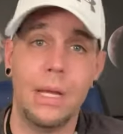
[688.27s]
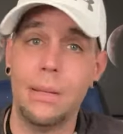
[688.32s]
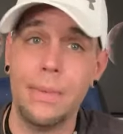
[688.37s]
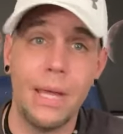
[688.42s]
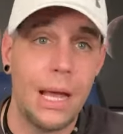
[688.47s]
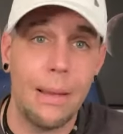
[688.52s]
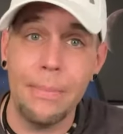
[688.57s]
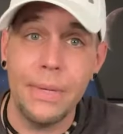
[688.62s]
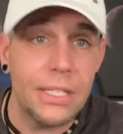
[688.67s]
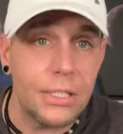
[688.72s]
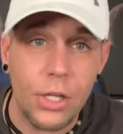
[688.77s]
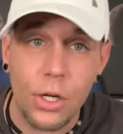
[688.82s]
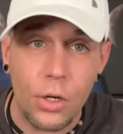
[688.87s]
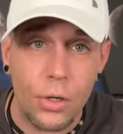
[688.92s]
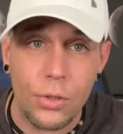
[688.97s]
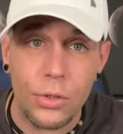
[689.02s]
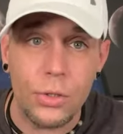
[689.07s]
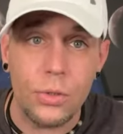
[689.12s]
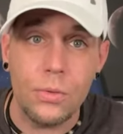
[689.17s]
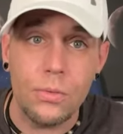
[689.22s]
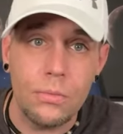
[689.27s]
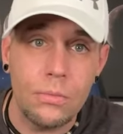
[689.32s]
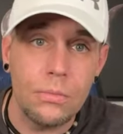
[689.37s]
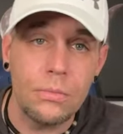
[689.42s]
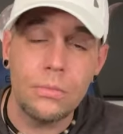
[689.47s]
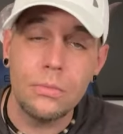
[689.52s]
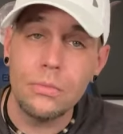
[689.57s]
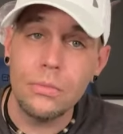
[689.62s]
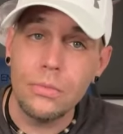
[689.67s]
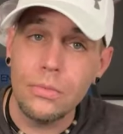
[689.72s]
Maybe I misheard you,
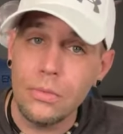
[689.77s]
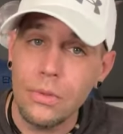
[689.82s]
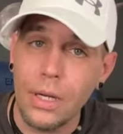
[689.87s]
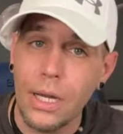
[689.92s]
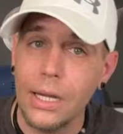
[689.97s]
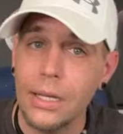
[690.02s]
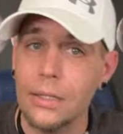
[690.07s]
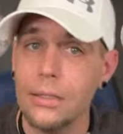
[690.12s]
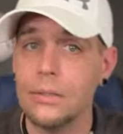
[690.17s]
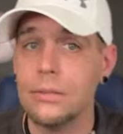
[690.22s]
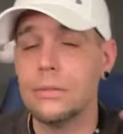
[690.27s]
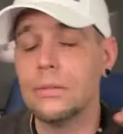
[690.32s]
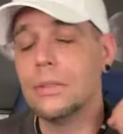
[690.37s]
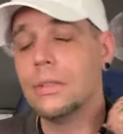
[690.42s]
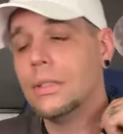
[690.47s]
right?